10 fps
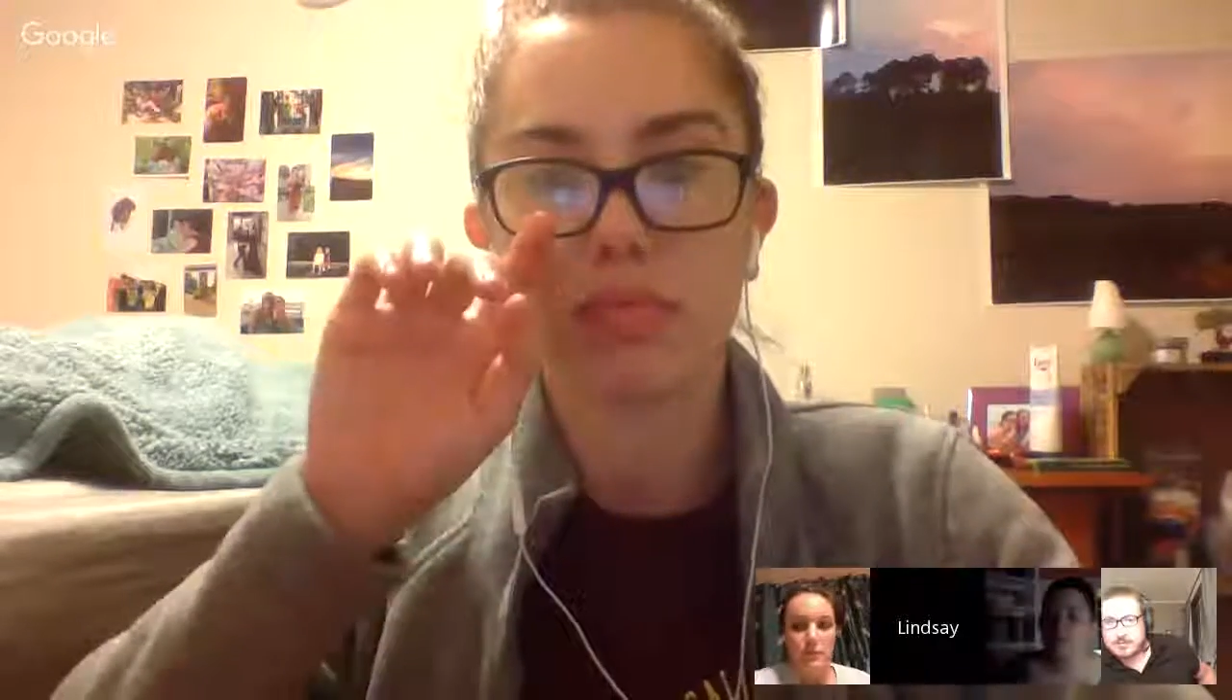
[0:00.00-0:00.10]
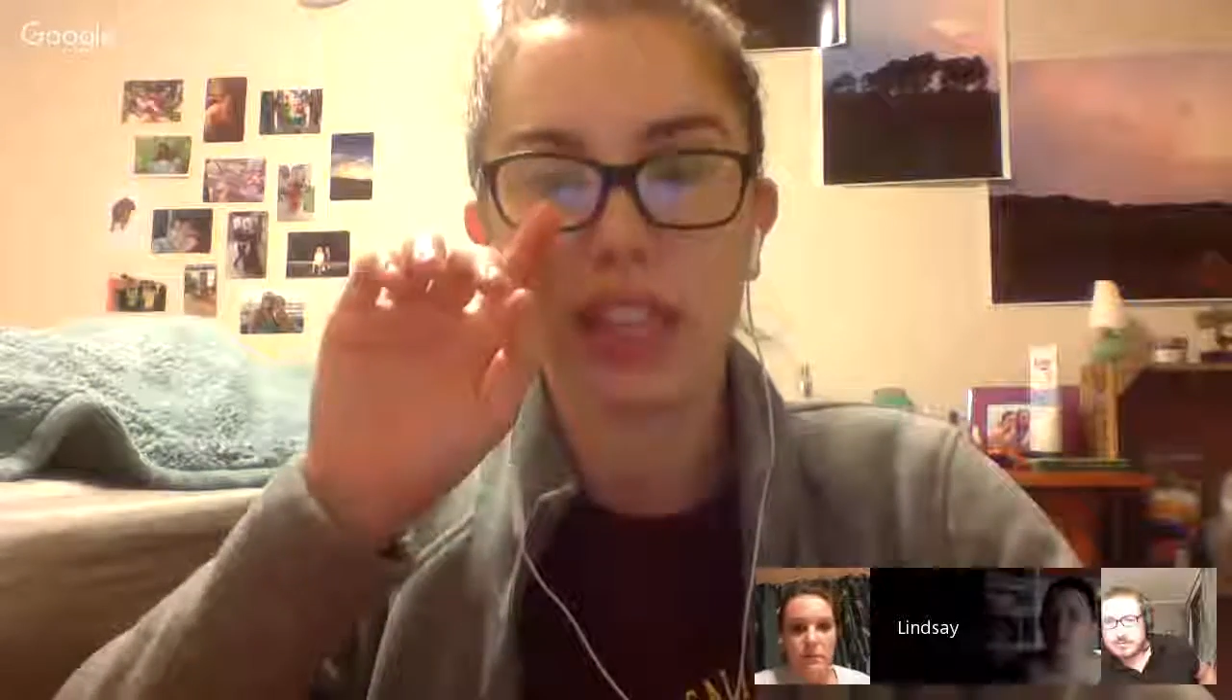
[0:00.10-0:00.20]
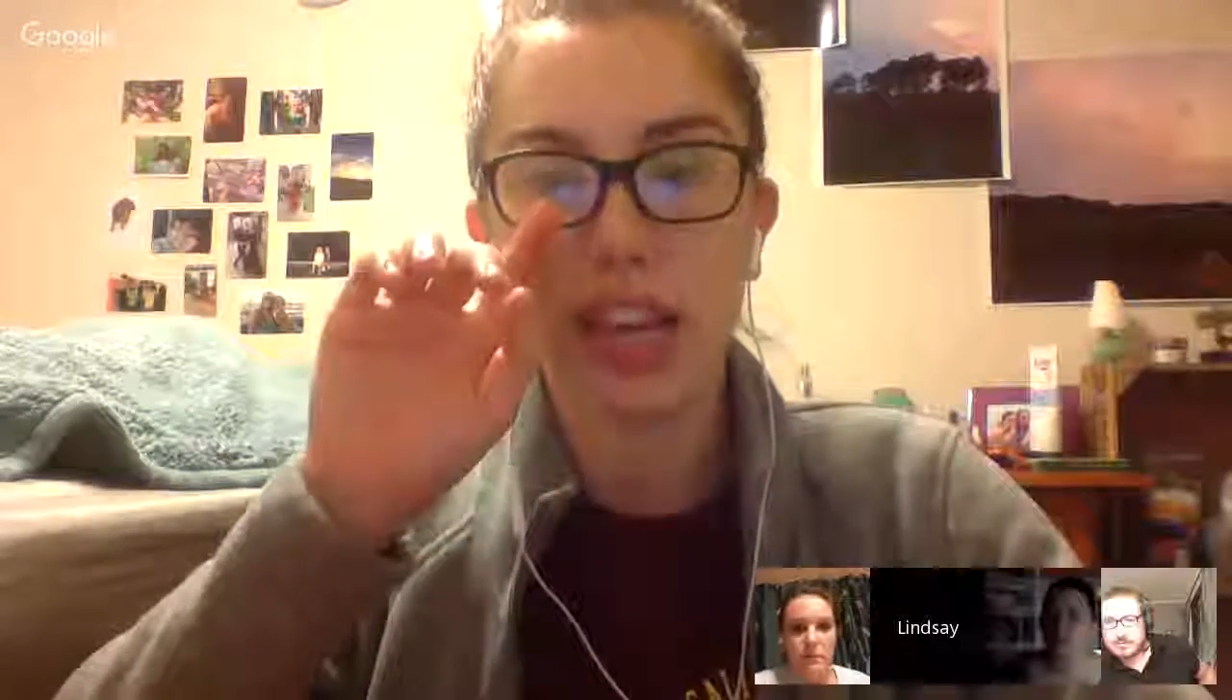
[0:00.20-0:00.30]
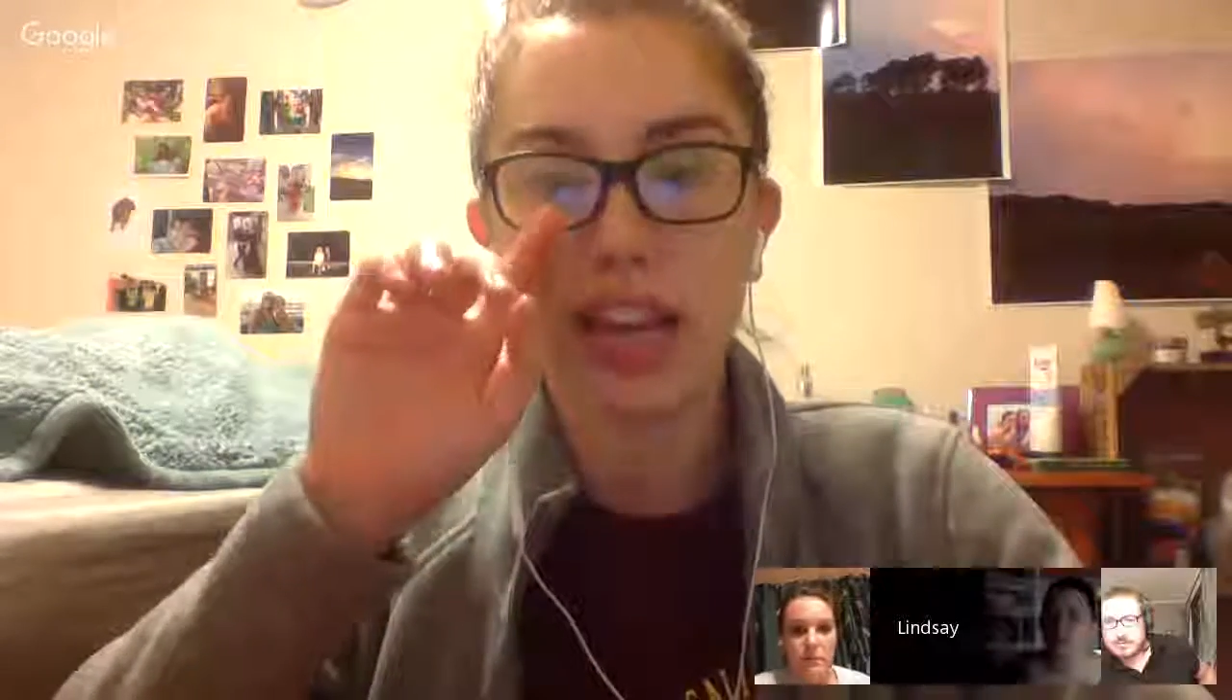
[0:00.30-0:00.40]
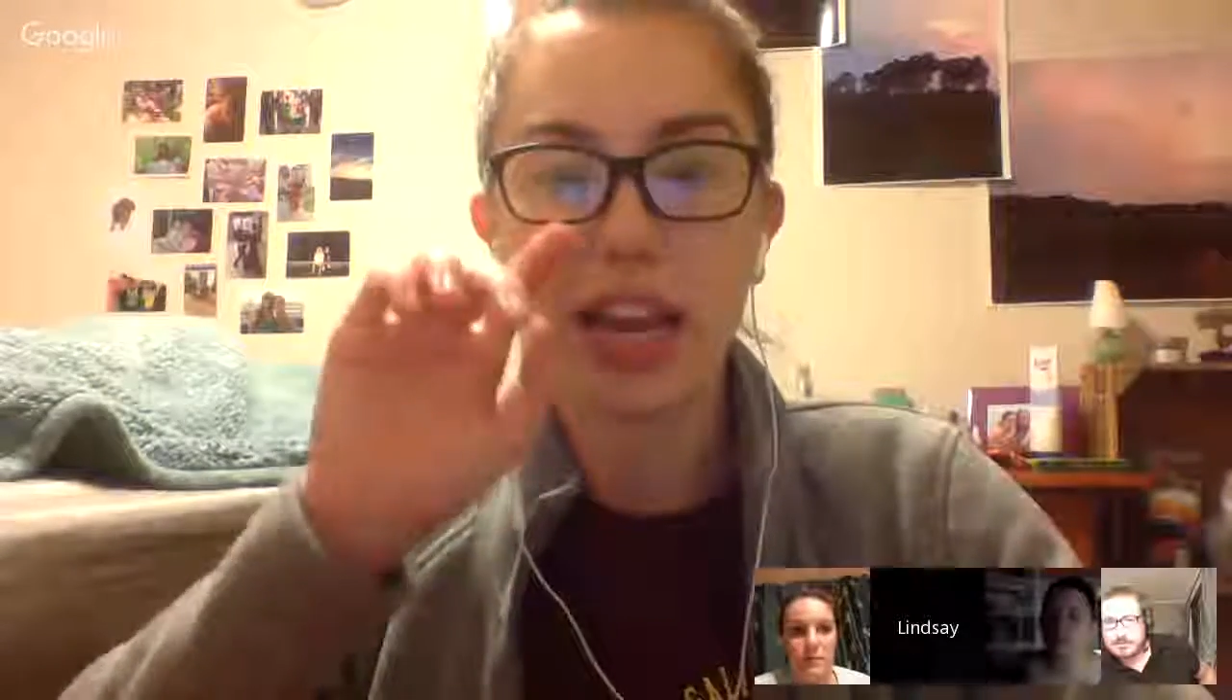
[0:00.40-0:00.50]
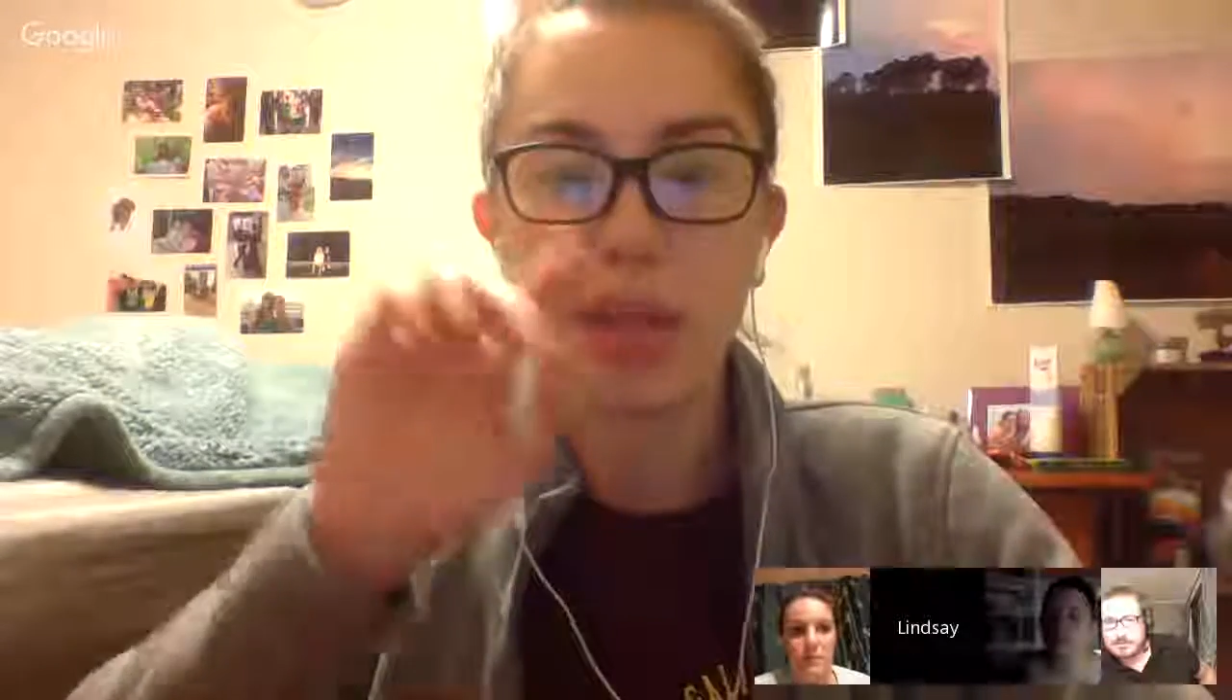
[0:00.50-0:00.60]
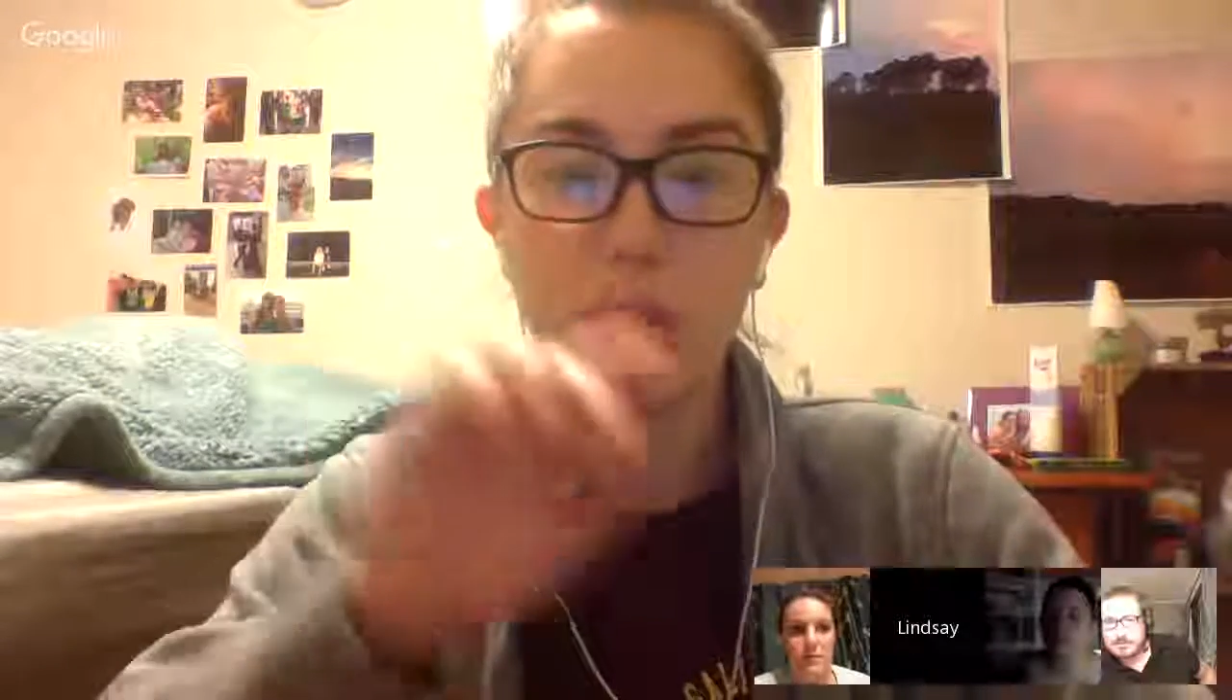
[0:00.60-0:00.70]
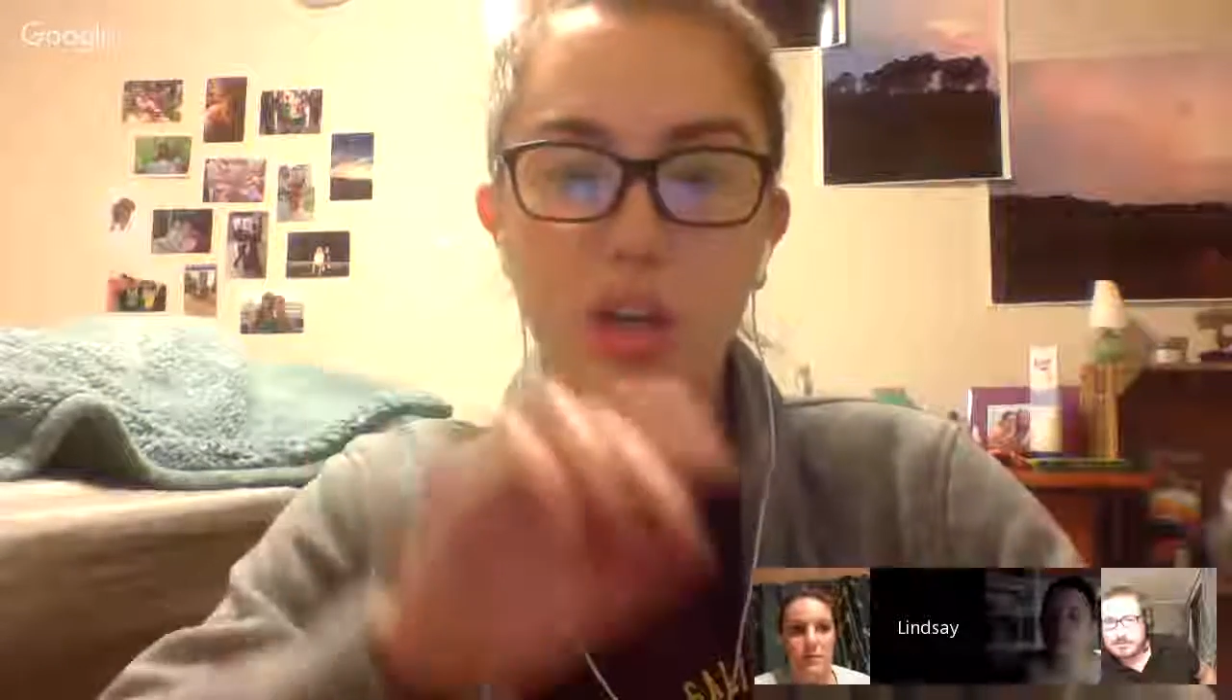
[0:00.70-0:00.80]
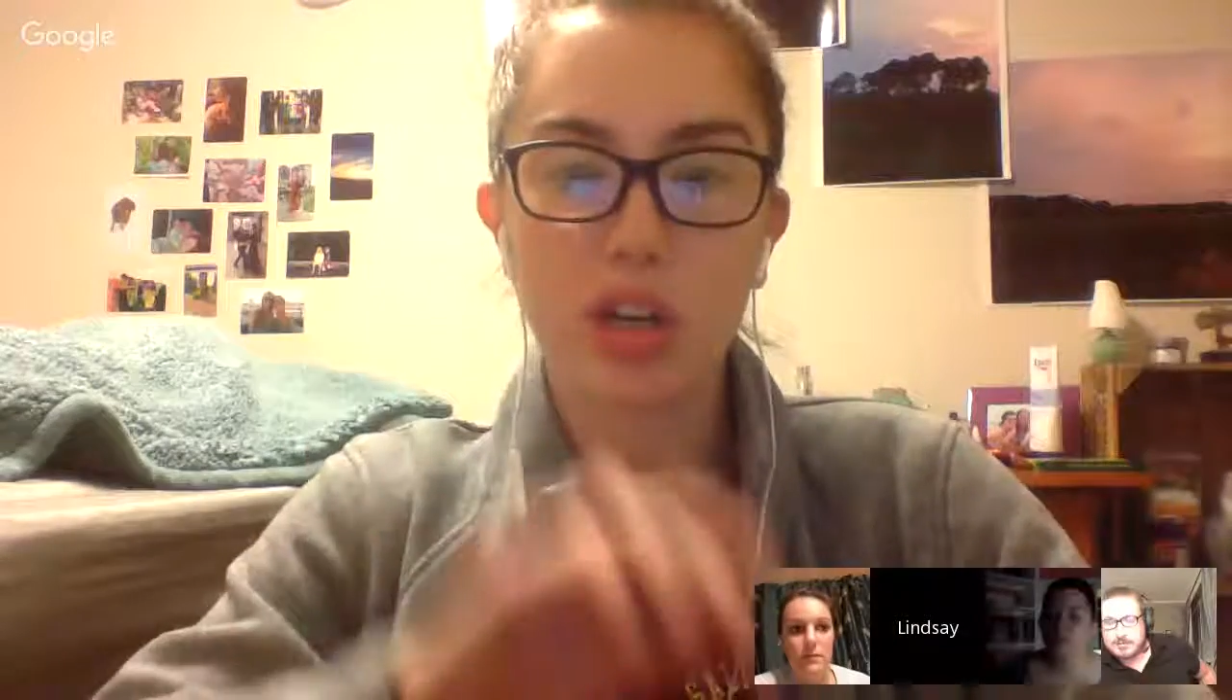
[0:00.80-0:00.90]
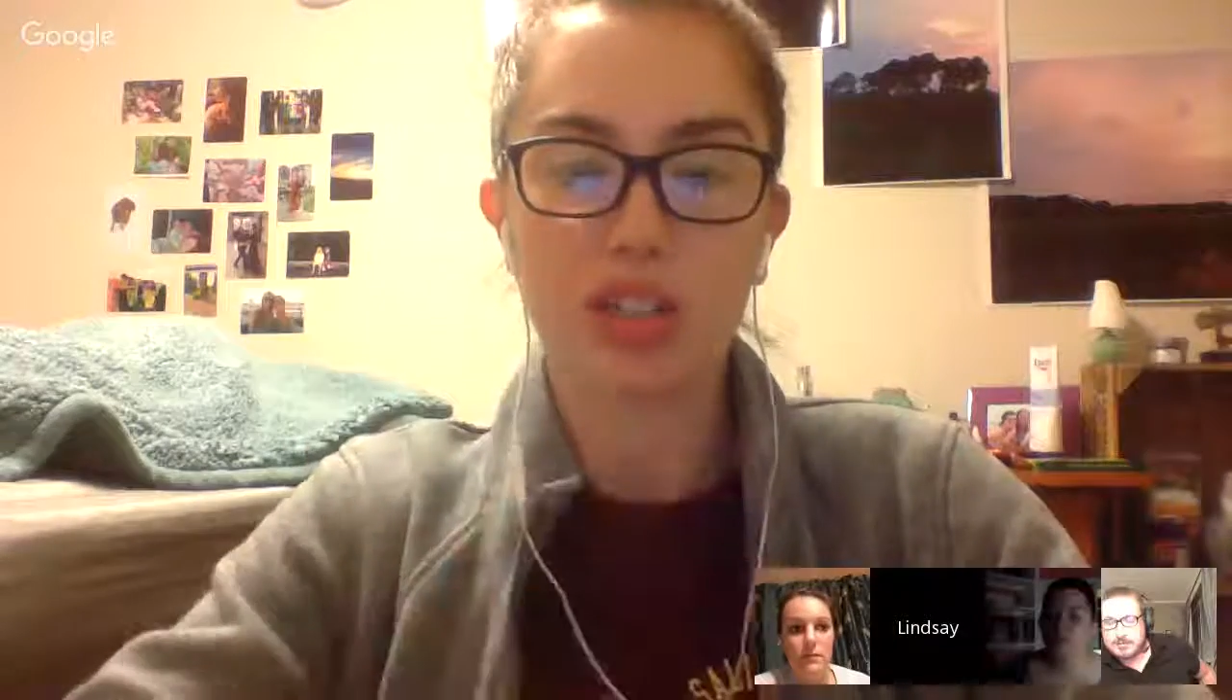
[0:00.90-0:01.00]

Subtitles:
get a book,